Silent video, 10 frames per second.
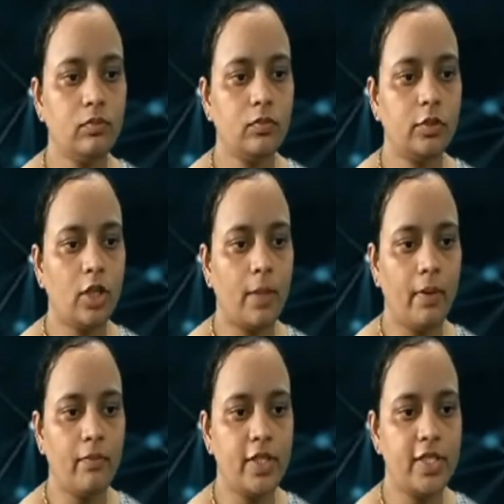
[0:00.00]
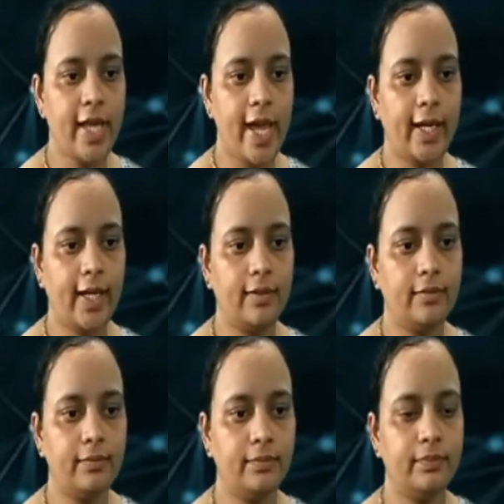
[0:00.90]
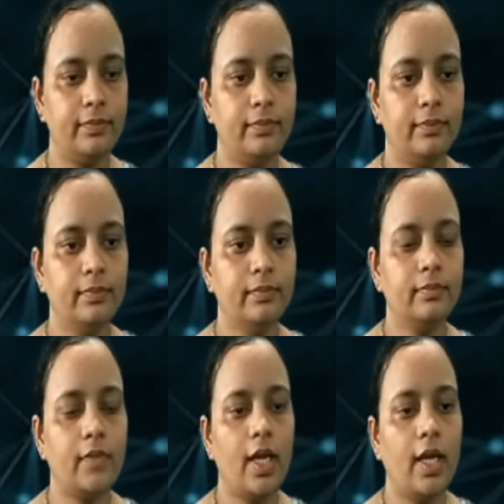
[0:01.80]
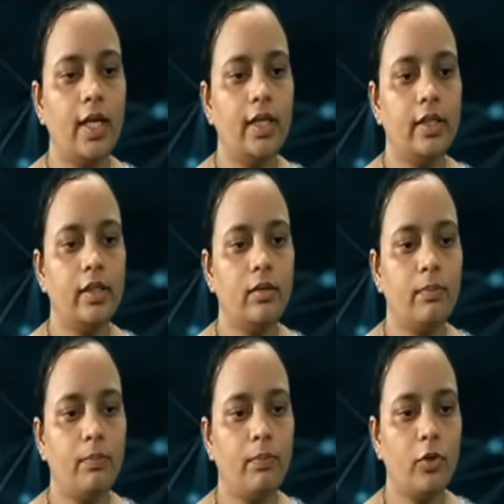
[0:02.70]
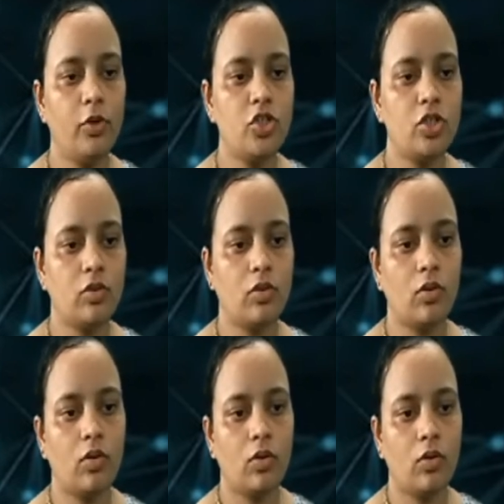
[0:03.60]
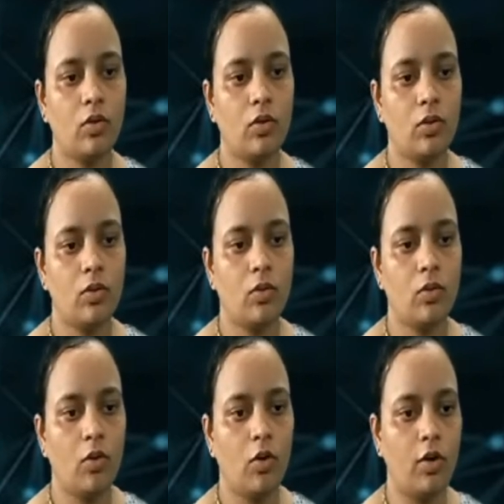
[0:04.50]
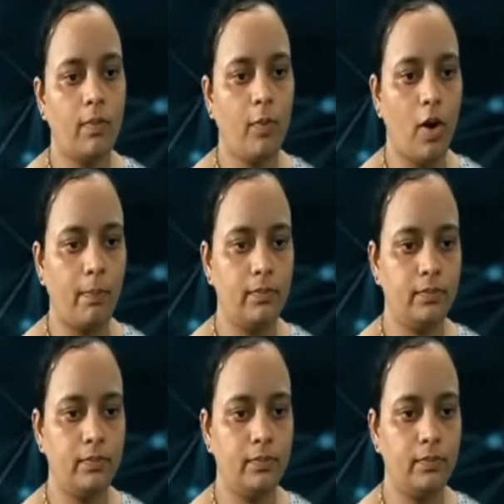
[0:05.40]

top of the stack and push or pop.